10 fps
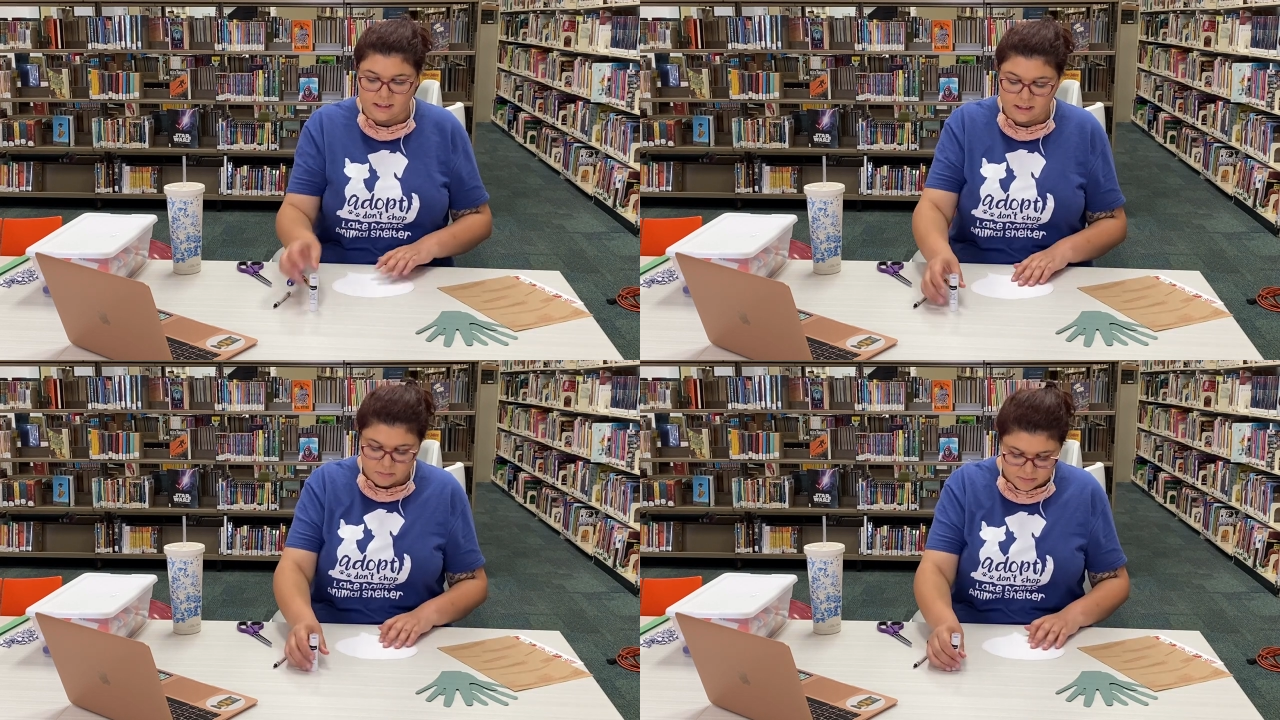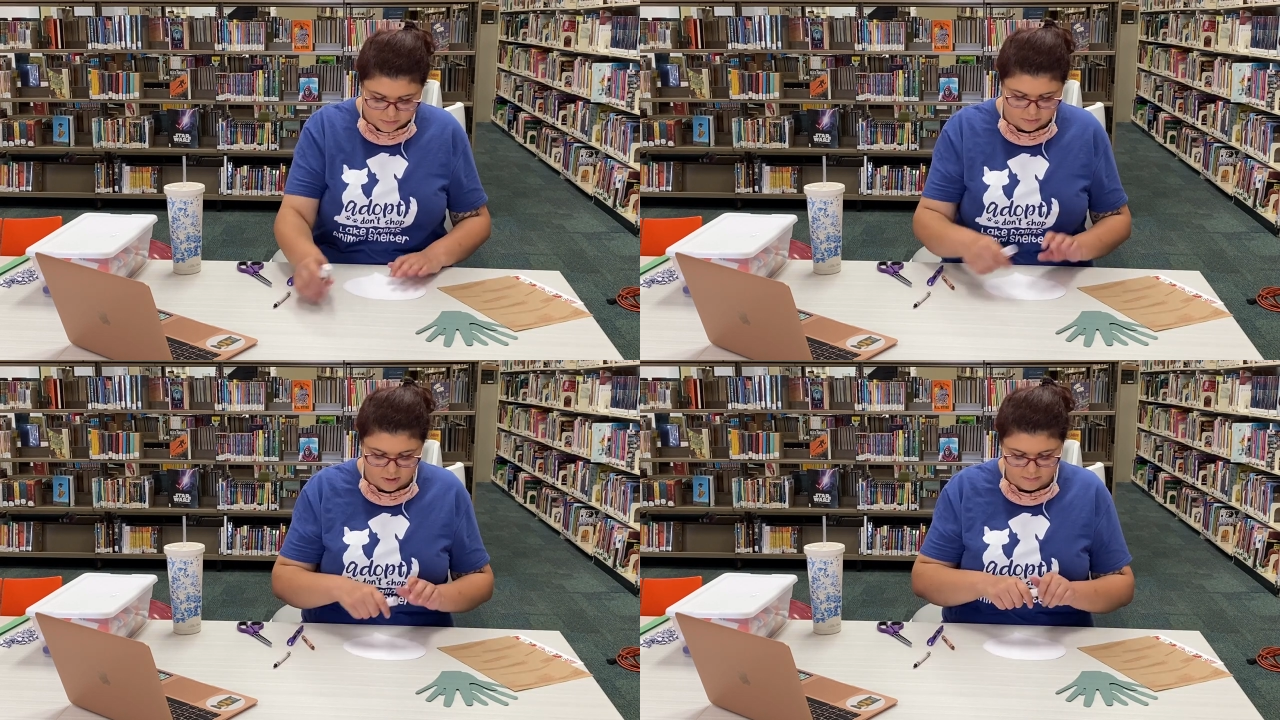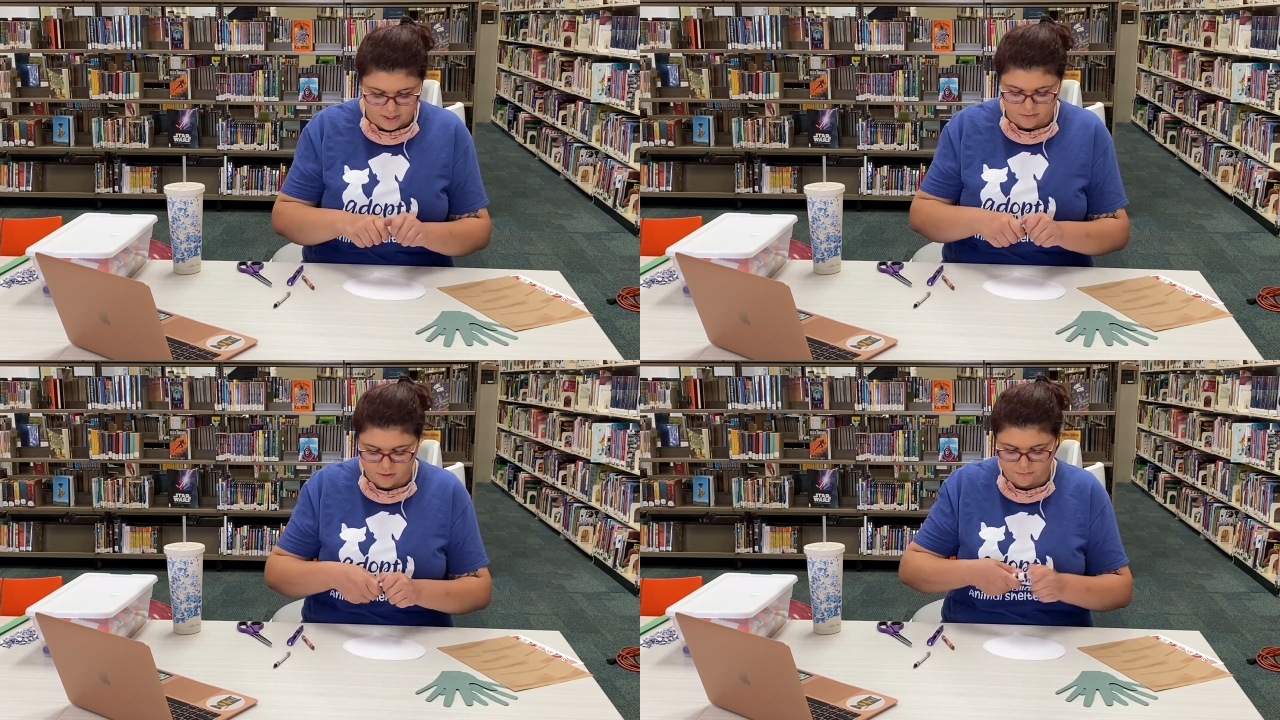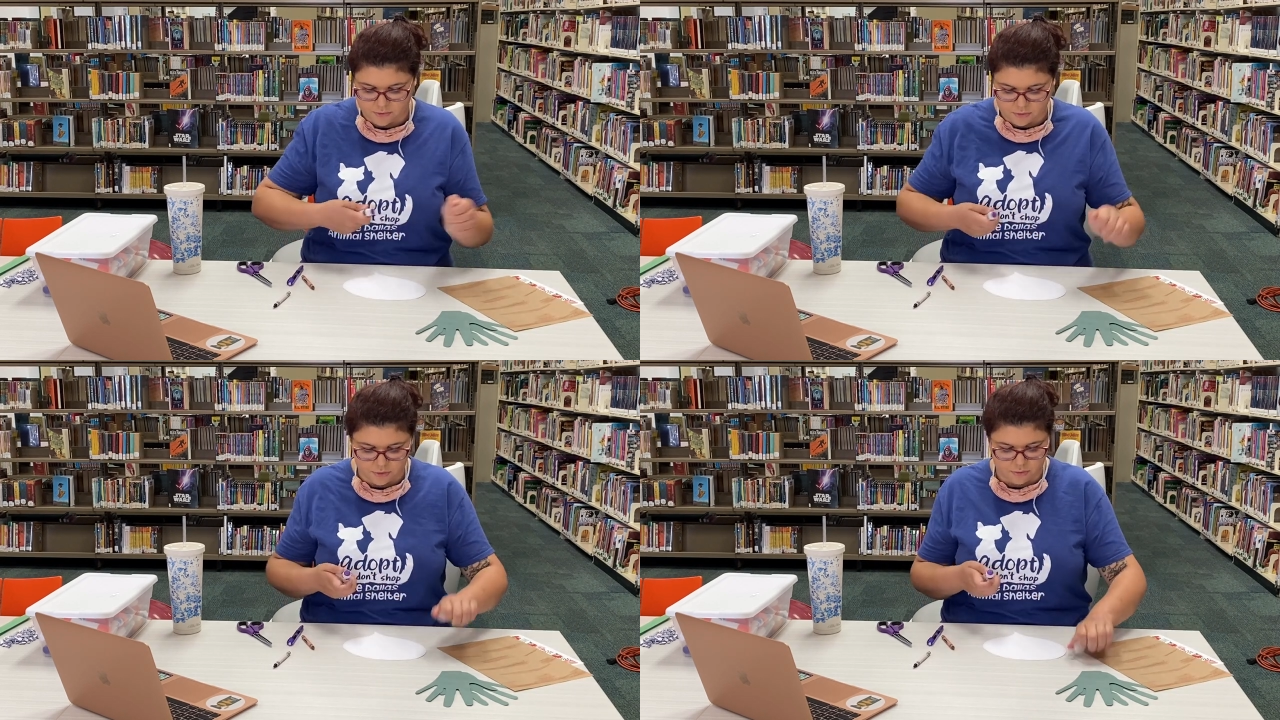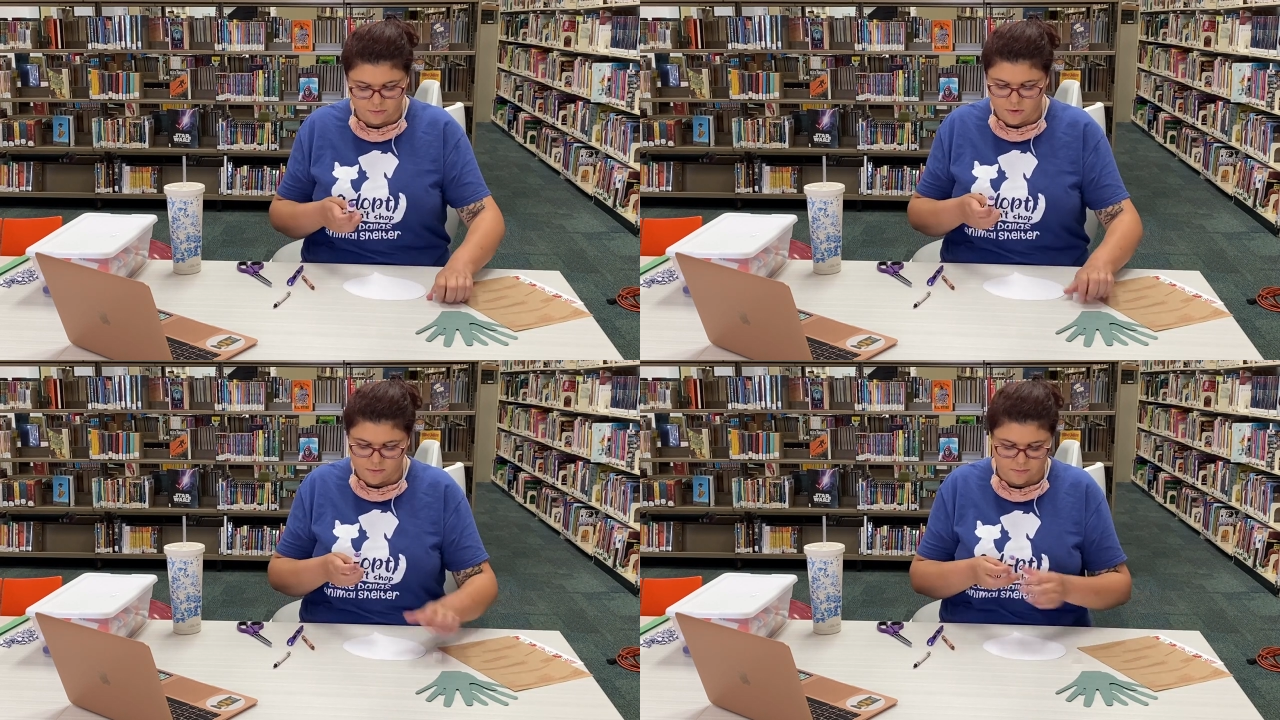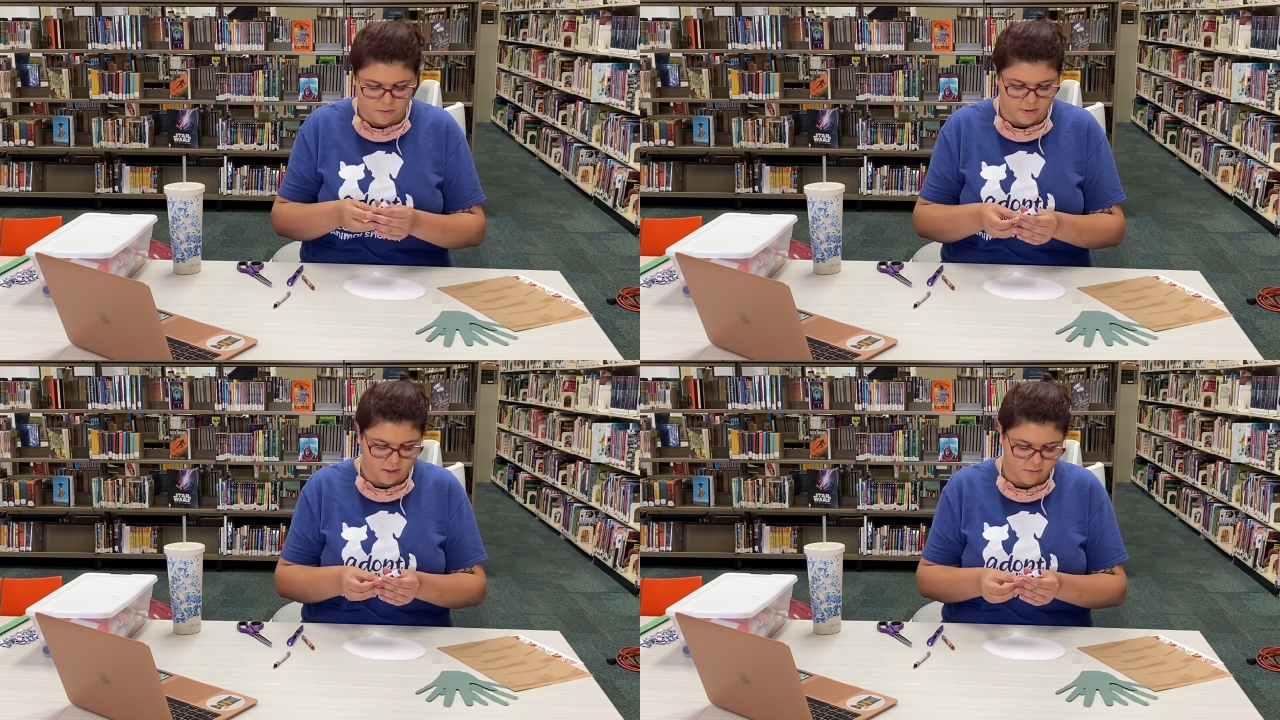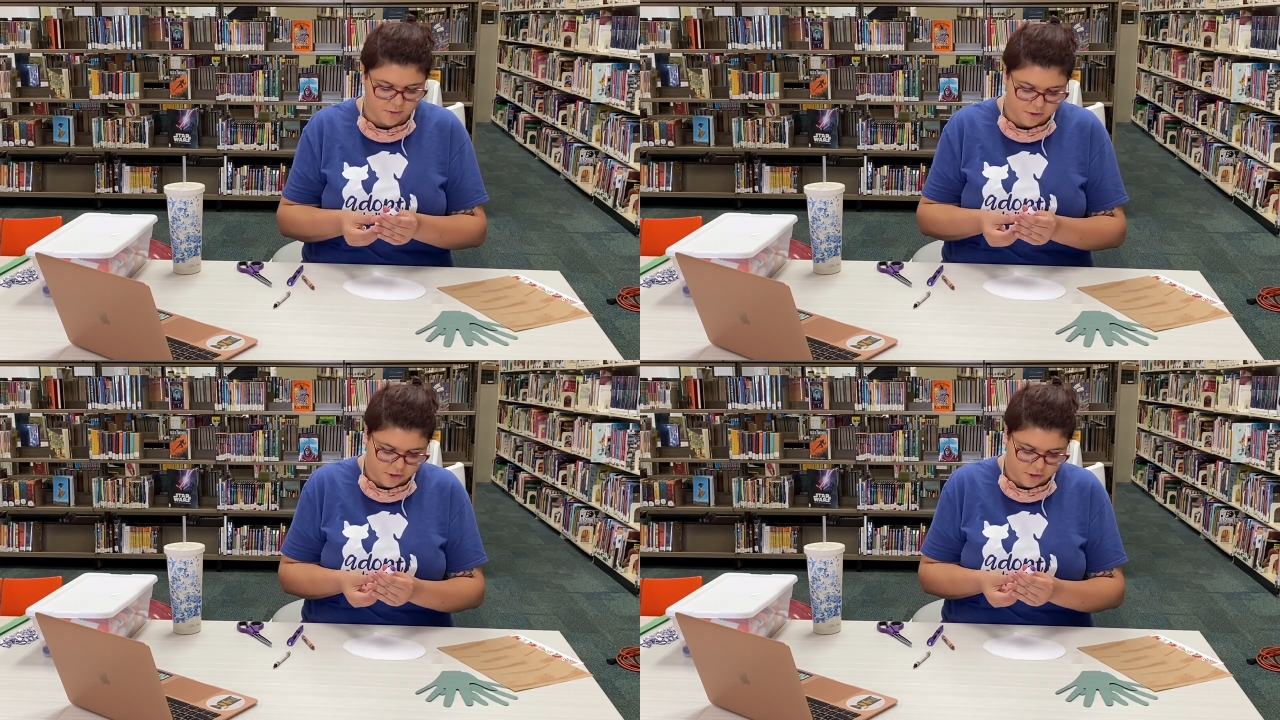liberal amount of glue over the back of your